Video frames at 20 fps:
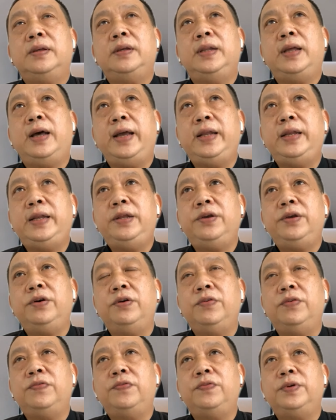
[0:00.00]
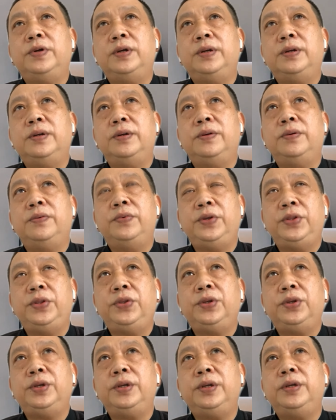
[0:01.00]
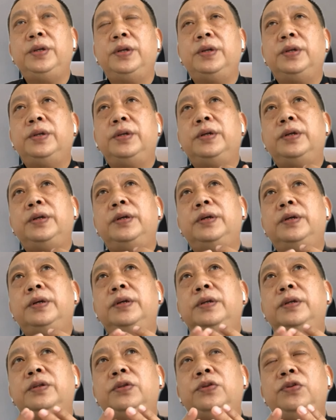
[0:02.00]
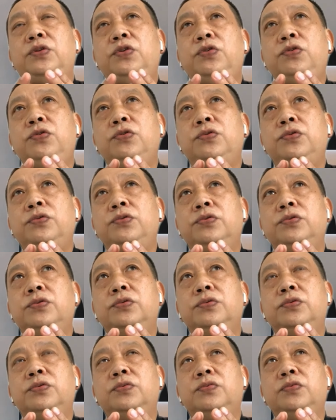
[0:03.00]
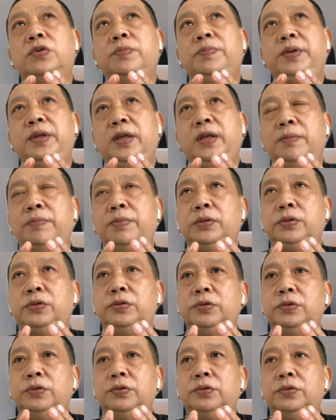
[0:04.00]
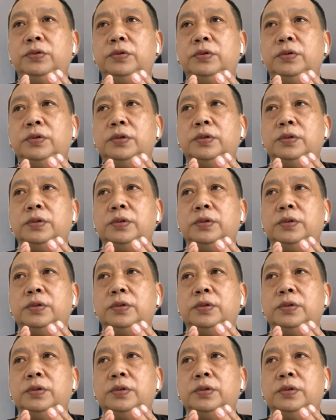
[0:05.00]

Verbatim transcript: an idea of whether uh, you will be able to